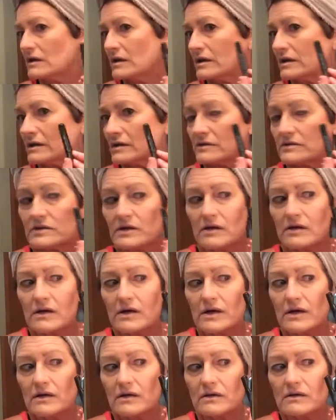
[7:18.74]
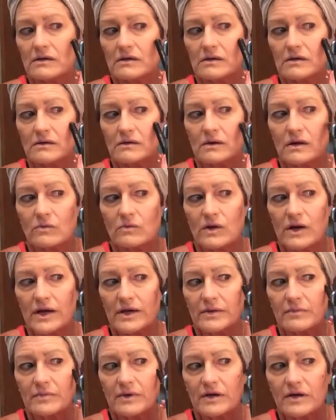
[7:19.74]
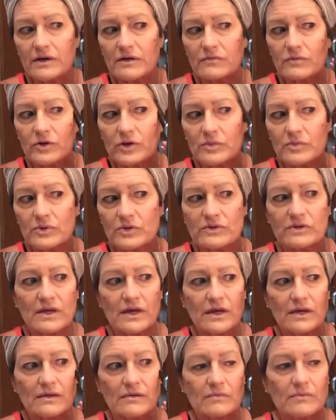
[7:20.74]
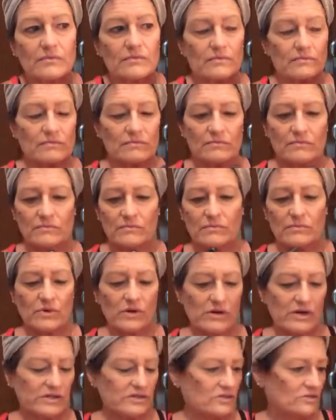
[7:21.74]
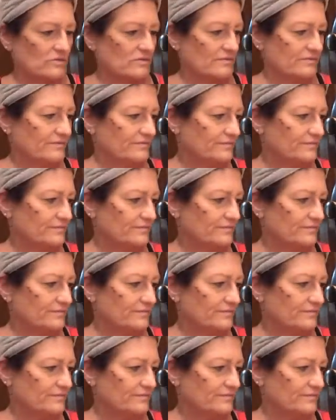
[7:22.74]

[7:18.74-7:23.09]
and a dot right above where you put that bronzer.